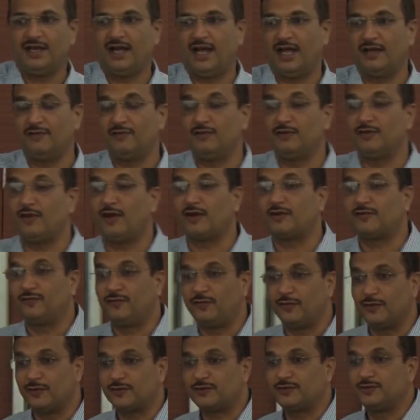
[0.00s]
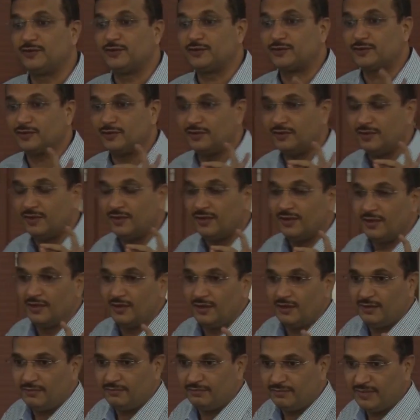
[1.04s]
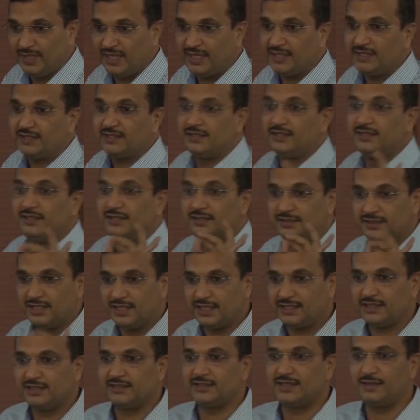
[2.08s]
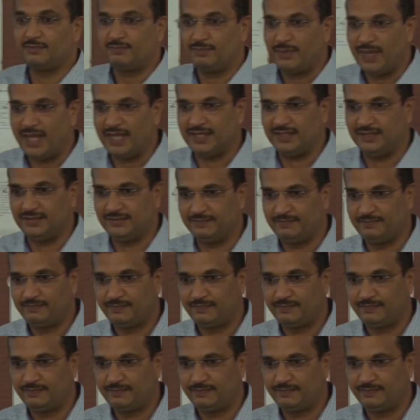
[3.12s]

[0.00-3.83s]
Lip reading: I will not force you to taking the plan.